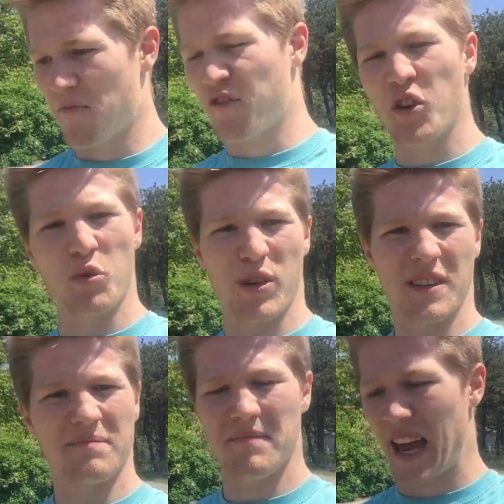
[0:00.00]
Food,
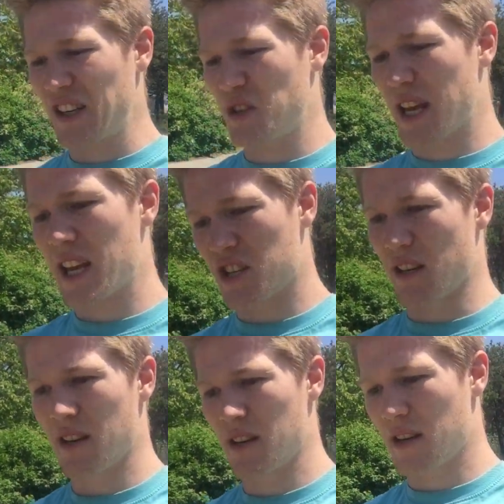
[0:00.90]

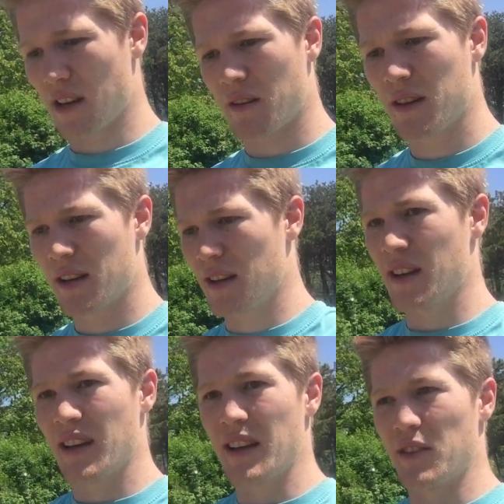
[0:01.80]
education,
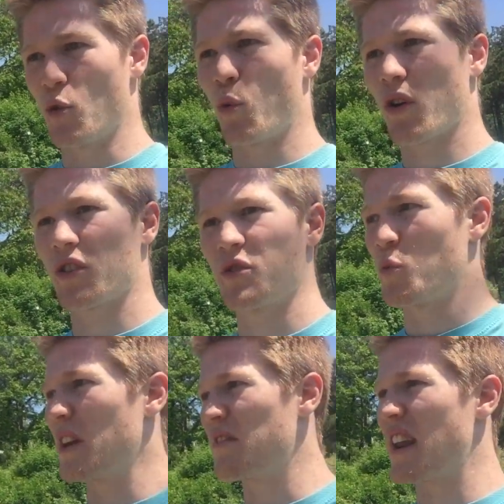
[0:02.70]
the world.
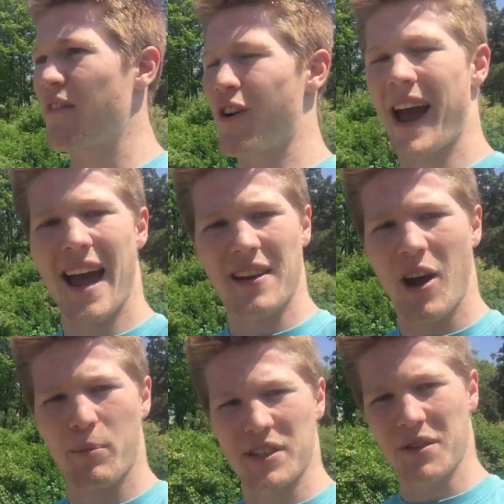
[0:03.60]
We have never had an
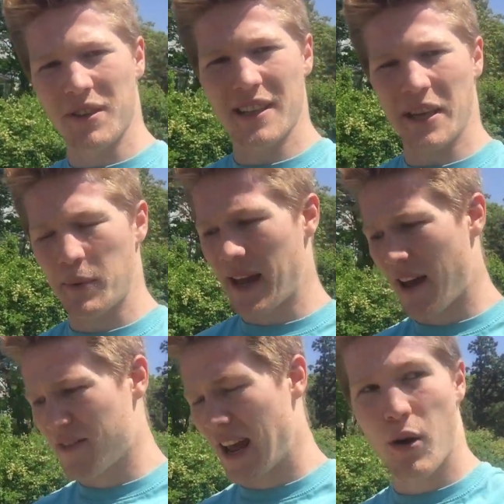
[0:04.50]
opportunity like we
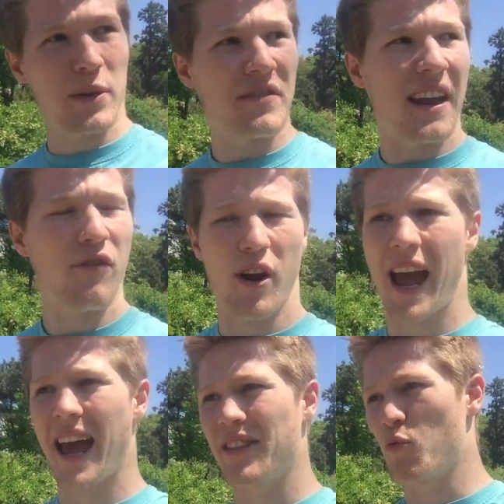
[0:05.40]
have now. We've never
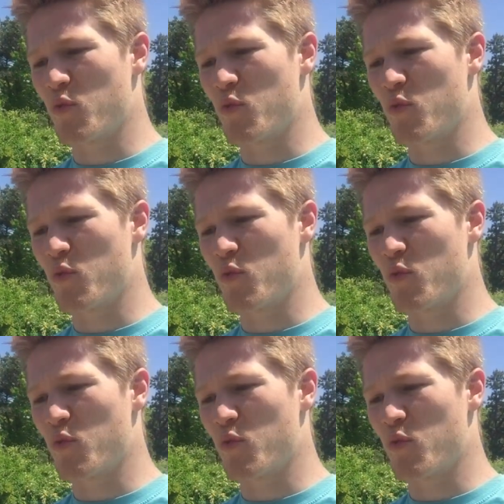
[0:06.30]
had the